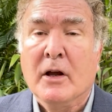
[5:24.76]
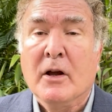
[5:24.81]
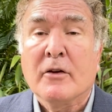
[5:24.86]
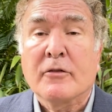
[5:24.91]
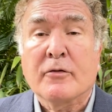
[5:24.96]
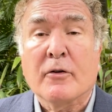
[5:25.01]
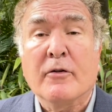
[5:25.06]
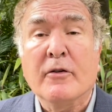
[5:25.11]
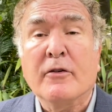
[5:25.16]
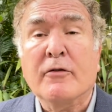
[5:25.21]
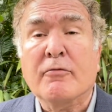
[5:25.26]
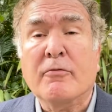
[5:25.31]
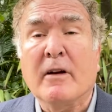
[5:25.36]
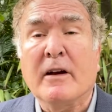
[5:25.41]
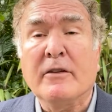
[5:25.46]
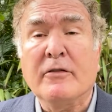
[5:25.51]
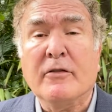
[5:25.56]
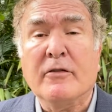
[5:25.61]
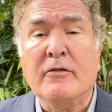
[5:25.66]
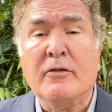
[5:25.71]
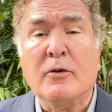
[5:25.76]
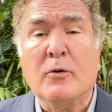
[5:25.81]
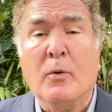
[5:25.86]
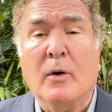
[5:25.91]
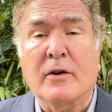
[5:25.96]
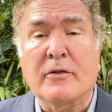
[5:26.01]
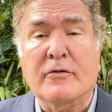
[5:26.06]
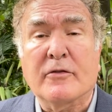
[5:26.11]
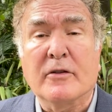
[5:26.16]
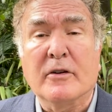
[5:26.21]
So this raises the
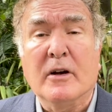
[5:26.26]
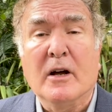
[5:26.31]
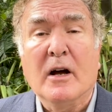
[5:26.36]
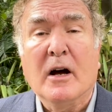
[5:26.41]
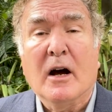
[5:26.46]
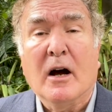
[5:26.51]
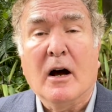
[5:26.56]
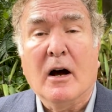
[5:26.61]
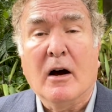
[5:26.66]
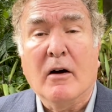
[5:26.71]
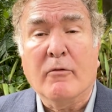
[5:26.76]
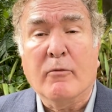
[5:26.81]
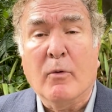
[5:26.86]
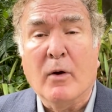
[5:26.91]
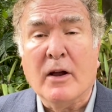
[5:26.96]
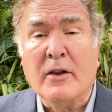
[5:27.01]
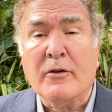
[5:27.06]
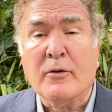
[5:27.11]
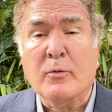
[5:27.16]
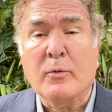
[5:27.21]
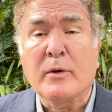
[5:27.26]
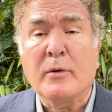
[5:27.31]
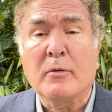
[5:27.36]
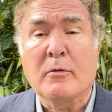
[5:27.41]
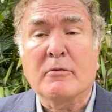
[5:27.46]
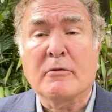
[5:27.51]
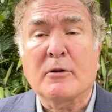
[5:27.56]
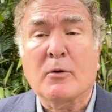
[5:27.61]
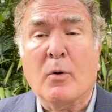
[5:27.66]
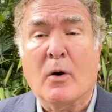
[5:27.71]
question of whether we
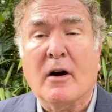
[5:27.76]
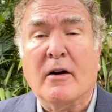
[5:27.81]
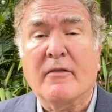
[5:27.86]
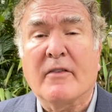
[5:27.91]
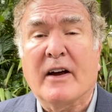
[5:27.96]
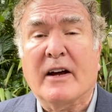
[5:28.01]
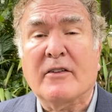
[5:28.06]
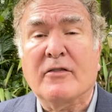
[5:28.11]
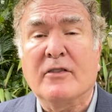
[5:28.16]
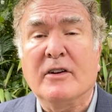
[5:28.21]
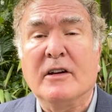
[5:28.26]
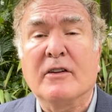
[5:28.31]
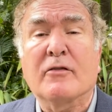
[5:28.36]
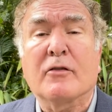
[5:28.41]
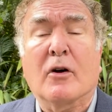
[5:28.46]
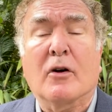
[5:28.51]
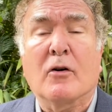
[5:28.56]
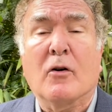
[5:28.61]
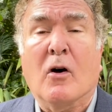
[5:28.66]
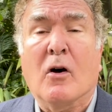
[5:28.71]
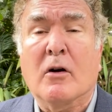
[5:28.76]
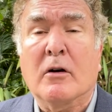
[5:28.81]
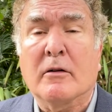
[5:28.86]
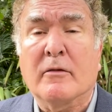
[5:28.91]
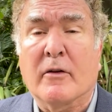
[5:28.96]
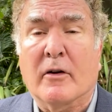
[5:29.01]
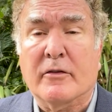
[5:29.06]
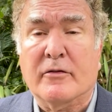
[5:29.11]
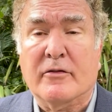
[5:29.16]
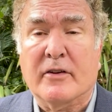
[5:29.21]
will require vaccines on all
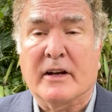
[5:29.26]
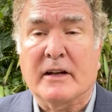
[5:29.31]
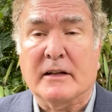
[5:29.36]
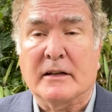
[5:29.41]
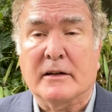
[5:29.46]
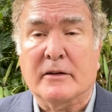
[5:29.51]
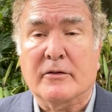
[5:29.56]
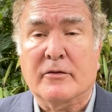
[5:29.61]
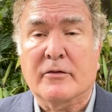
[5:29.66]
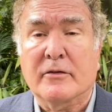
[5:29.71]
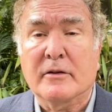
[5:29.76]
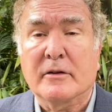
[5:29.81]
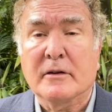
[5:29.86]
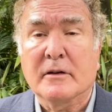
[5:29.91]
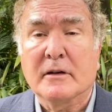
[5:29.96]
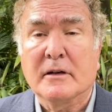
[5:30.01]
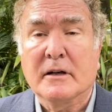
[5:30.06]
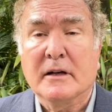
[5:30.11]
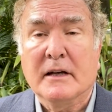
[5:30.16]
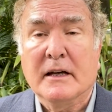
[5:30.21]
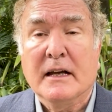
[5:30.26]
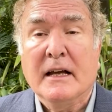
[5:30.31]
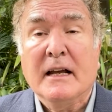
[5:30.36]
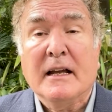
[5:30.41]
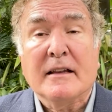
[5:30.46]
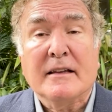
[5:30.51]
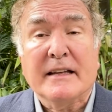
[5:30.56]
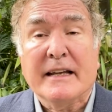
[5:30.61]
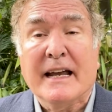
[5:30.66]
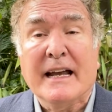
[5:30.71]
of our sailings.
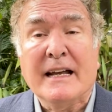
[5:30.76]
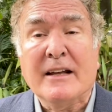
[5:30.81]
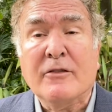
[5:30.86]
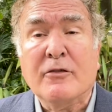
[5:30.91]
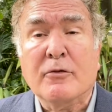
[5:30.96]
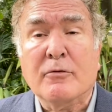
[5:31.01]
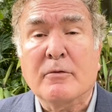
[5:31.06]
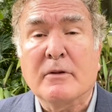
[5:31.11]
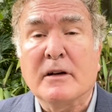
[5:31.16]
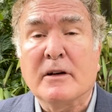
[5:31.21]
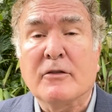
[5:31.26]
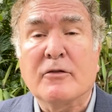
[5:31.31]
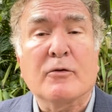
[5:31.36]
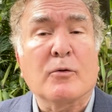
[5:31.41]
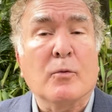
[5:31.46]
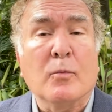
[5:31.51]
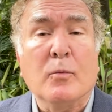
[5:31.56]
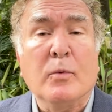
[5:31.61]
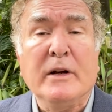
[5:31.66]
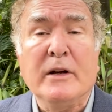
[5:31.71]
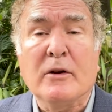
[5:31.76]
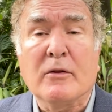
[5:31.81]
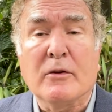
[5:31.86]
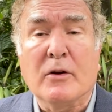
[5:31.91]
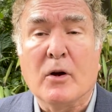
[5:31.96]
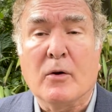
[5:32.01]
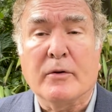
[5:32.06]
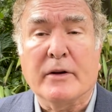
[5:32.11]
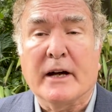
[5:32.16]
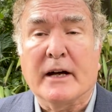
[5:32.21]
The answer is we don't
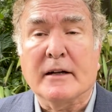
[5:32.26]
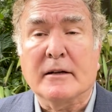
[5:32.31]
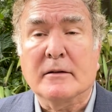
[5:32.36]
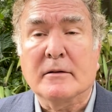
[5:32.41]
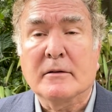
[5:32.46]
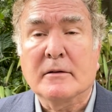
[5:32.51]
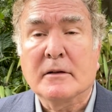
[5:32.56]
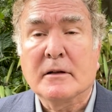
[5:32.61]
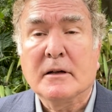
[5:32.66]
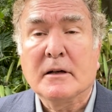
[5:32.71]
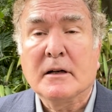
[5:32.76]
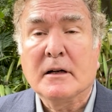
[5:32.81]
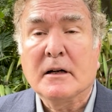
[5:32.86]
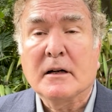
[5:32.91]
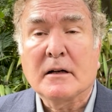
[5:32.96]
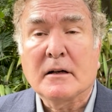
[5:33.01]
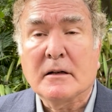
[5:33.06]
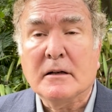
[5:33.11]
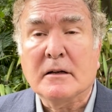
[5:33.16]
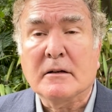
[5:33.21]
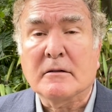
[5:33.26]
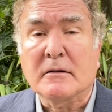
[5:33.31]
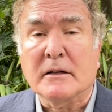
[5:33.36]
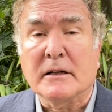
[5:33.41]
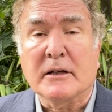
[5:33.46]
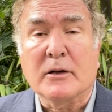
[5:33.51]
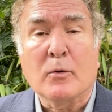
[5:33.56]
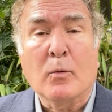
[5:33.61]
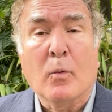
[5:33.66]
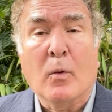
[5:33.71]
know yet.
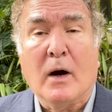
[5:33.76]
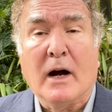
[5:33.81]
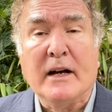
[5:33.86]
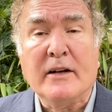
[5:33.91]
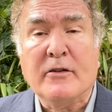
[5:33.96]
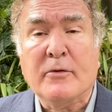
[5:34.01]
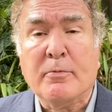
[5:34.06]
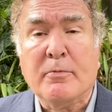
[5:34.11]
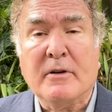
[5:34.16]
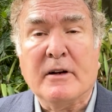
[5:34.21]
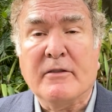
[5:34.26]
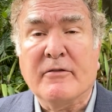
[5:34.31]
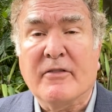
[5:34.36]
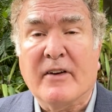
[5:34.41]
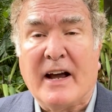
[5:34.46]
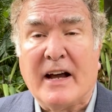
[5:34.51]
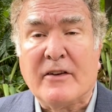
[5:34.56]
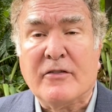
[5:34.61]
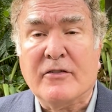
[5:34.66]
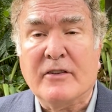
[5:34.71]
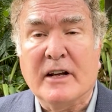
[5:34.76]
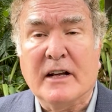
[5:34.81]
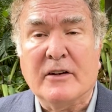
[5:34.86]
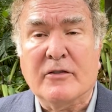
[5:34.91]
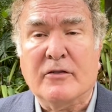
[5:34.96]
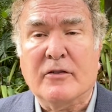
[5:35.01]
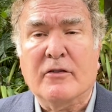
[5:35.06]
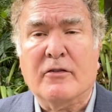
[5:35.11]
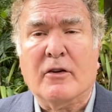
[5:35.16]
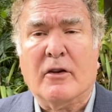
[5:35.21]
Clearly, widespread
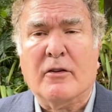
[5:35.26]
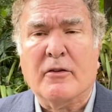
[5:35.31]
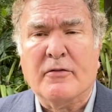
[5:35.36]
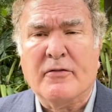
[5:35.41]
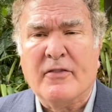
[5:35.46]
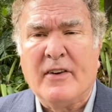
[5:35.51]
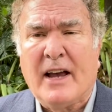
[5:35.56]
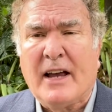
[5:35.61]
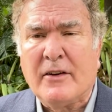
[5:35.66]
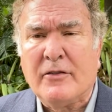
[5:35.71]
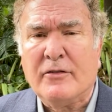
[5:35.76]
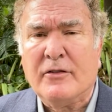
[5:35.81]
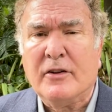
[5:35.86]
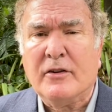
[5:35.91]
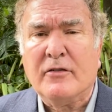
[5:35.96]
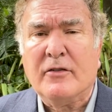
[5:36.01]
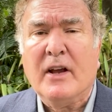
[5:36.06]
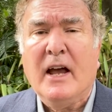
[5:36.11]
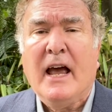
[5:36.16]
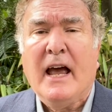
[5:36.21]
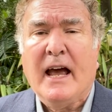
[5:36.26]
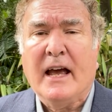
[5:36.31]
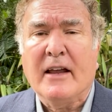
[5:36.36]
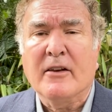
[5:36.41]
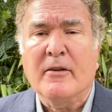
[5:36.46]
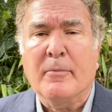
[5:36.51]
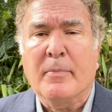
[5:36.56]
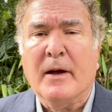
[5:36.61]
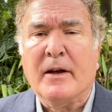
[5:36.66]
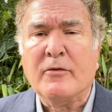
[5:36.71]
vaccinations are the fastest and
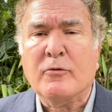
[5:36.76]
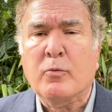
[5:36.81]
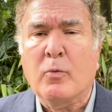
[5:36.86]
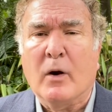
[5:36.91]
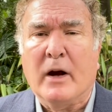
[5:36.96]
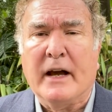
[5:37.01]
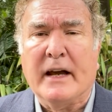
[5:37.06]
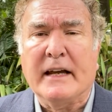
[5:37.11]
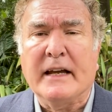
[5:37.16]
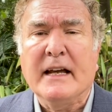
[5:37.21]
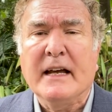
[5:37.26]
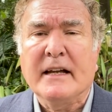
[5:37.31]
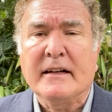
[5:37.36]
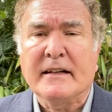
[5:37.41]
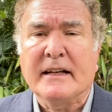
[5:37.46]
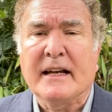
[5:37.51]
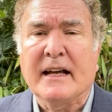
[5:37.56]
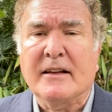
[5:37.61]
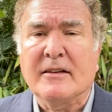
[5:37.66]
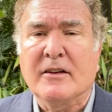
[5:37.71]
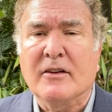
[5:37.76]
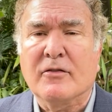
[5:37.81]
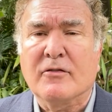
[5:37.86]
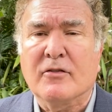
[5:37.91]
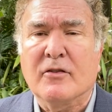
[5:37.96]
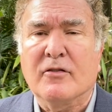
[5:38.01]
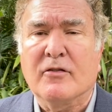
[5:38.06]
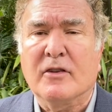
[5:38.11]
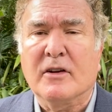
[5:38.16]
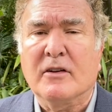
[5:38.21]
the best way to get this
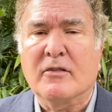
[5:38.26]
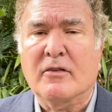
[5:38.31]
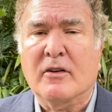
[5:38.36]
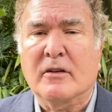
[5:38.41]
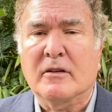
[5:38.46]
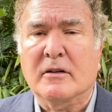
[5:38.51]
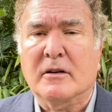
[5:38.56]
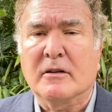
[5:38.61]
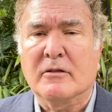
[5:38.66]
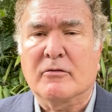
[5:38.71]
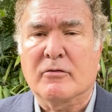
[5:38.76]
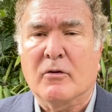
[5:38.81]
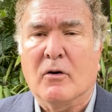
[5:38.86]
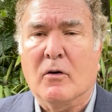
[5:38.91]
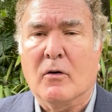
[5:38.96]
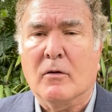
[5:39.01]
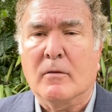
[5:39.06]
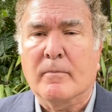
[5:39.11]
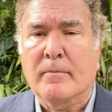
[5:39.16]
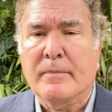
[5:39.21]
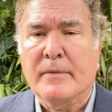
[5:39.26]
disease under control.